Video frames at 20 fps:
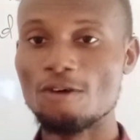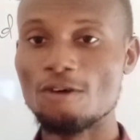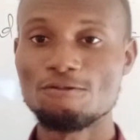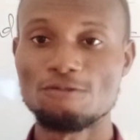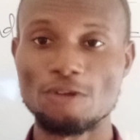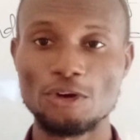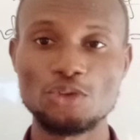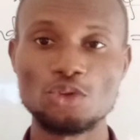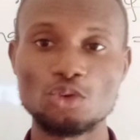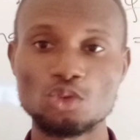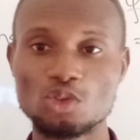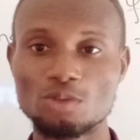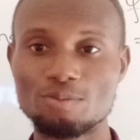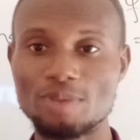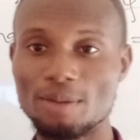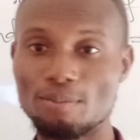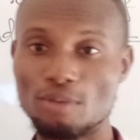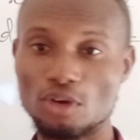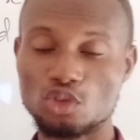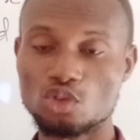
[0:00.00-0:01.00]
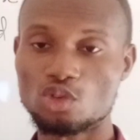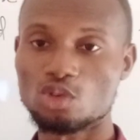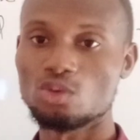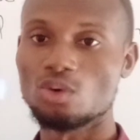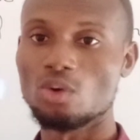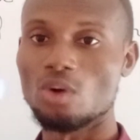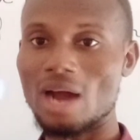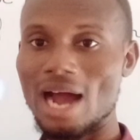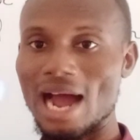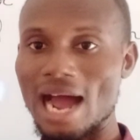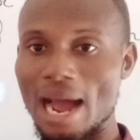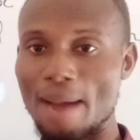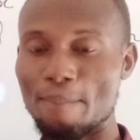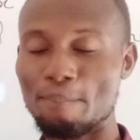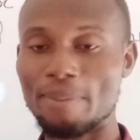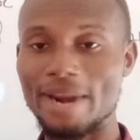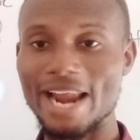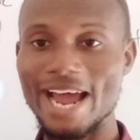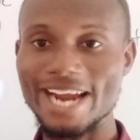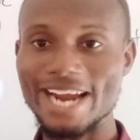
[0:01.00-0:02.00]
For you to be able to
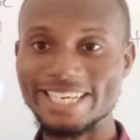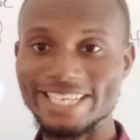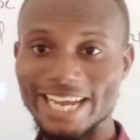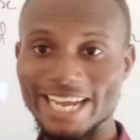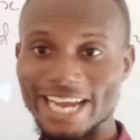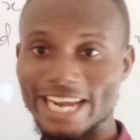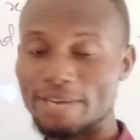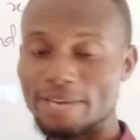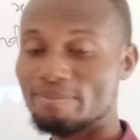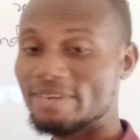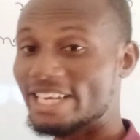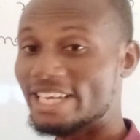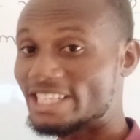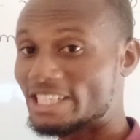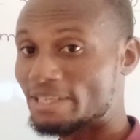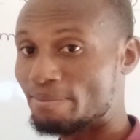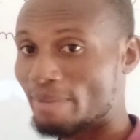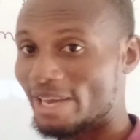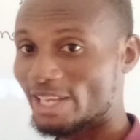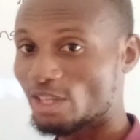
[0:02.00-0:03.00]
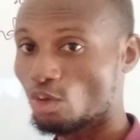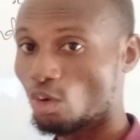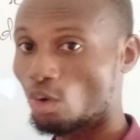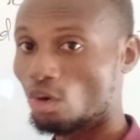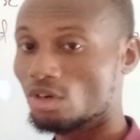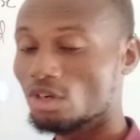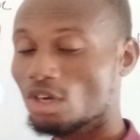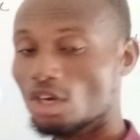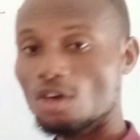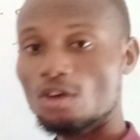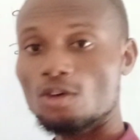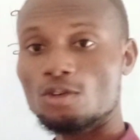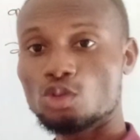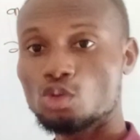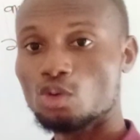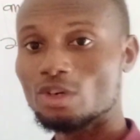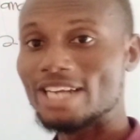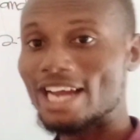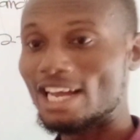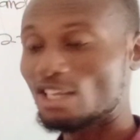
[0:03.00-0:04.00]
apply the elimination method
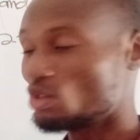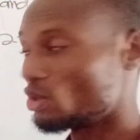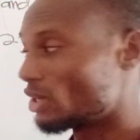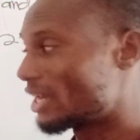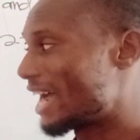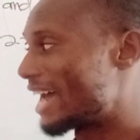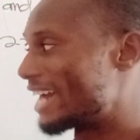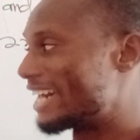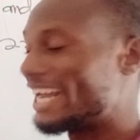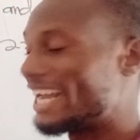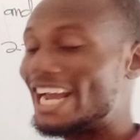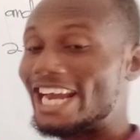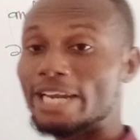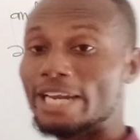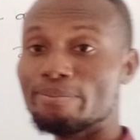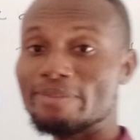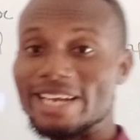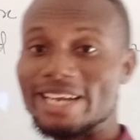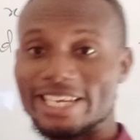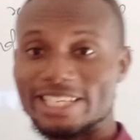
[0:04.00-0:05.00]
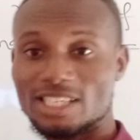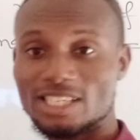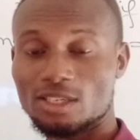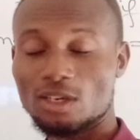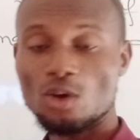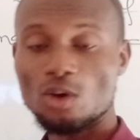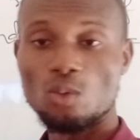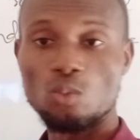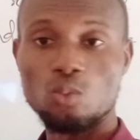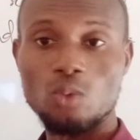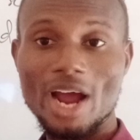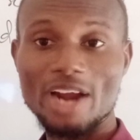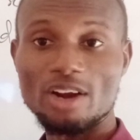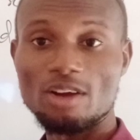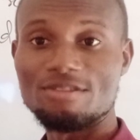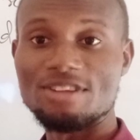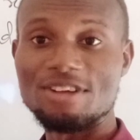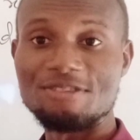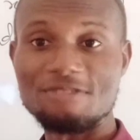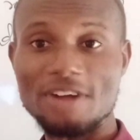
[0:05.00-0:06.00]
so that you can eliminate one
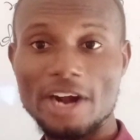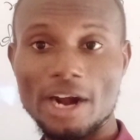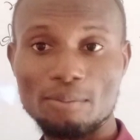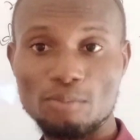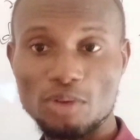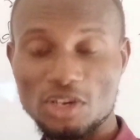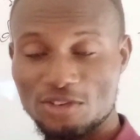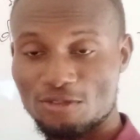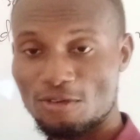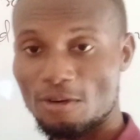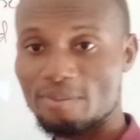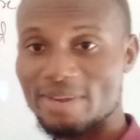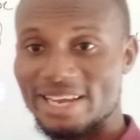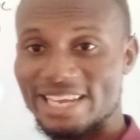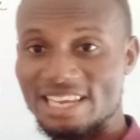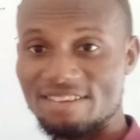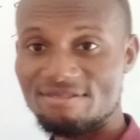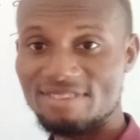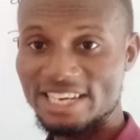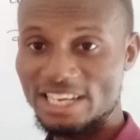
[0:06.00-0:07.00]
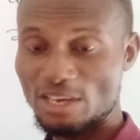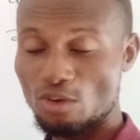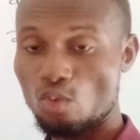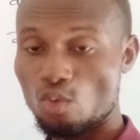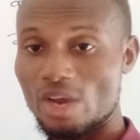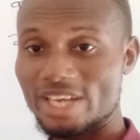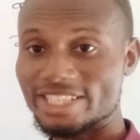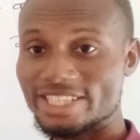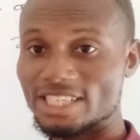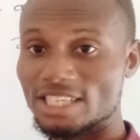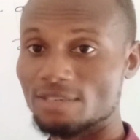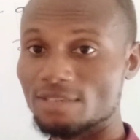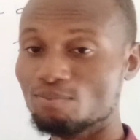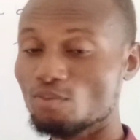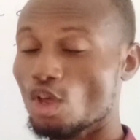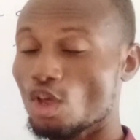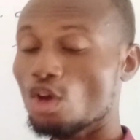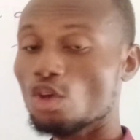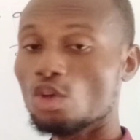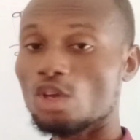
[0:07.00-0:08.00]
of the variables from the given equation,
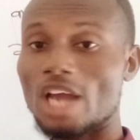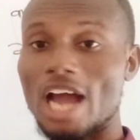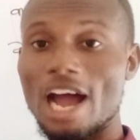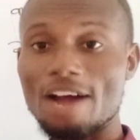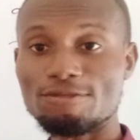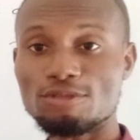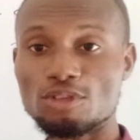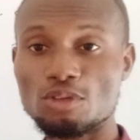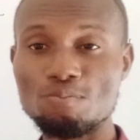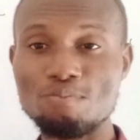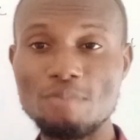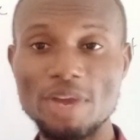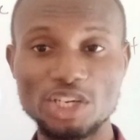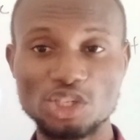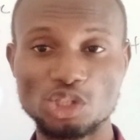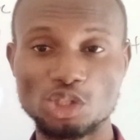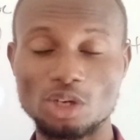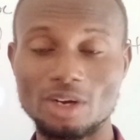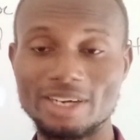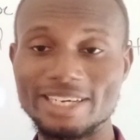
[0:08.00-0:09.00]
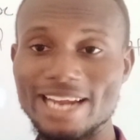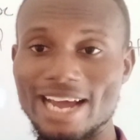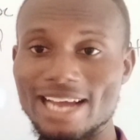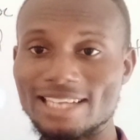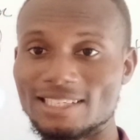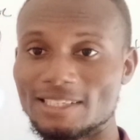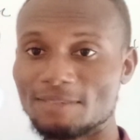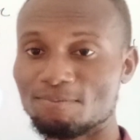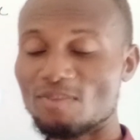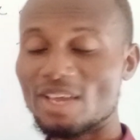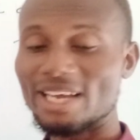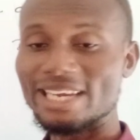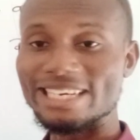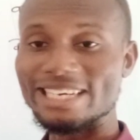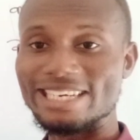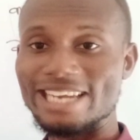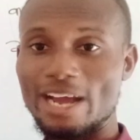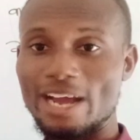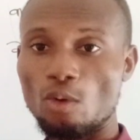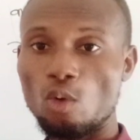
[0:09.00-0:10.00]
you have to make sure that
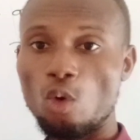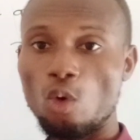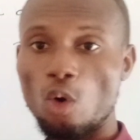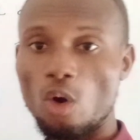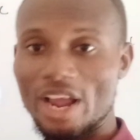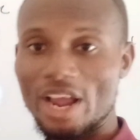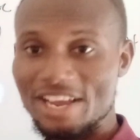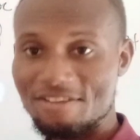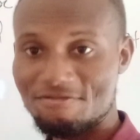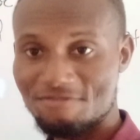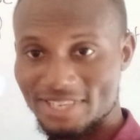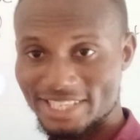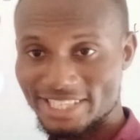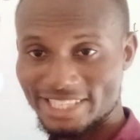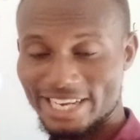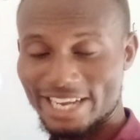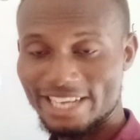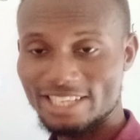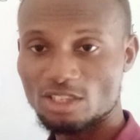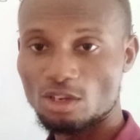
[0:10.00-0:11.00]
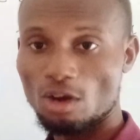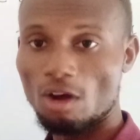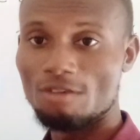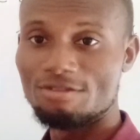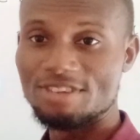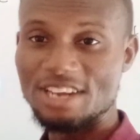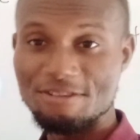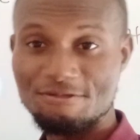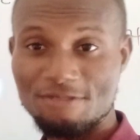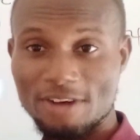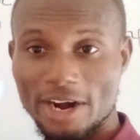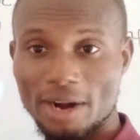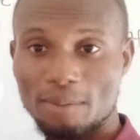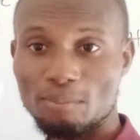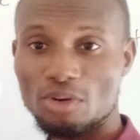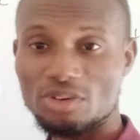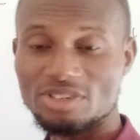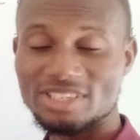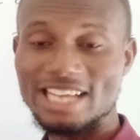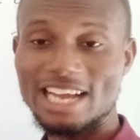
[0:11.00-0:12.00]
the coefficients of the
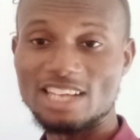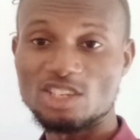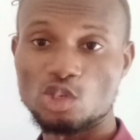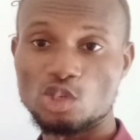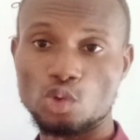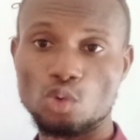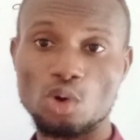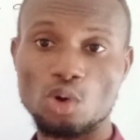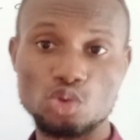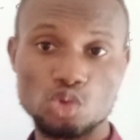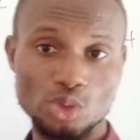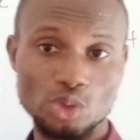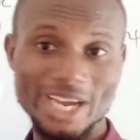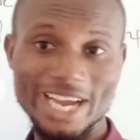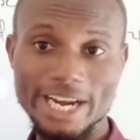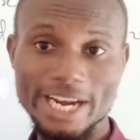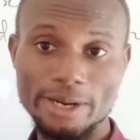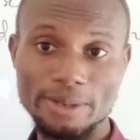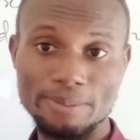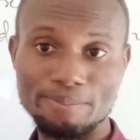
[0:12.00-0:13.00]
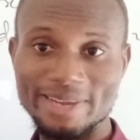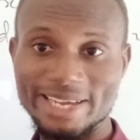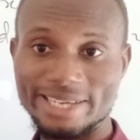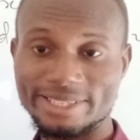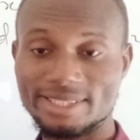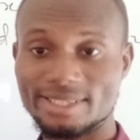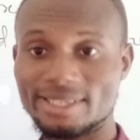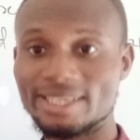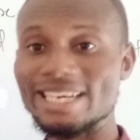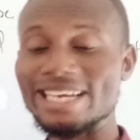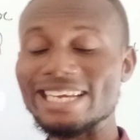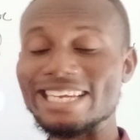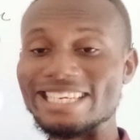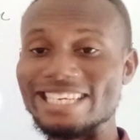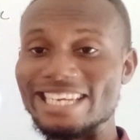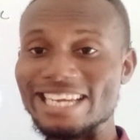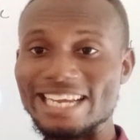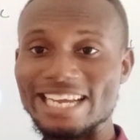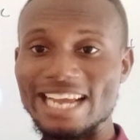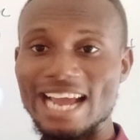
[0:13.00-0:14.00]
variables that you want to eliminate,
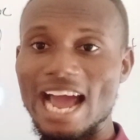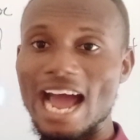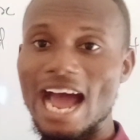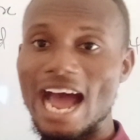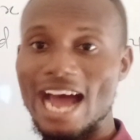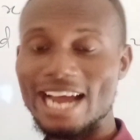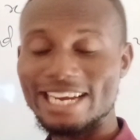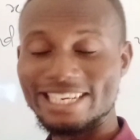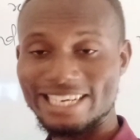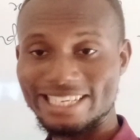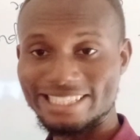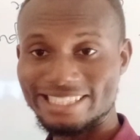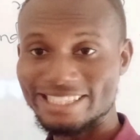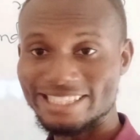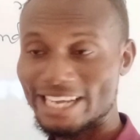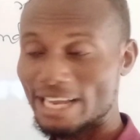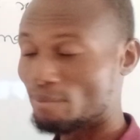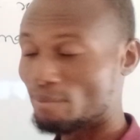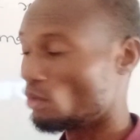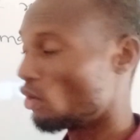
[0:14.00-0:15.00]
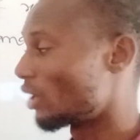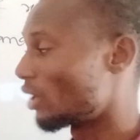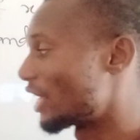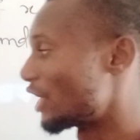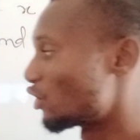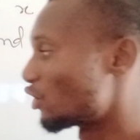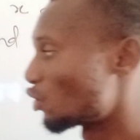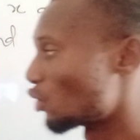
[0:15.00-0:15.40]
they are the same, okay.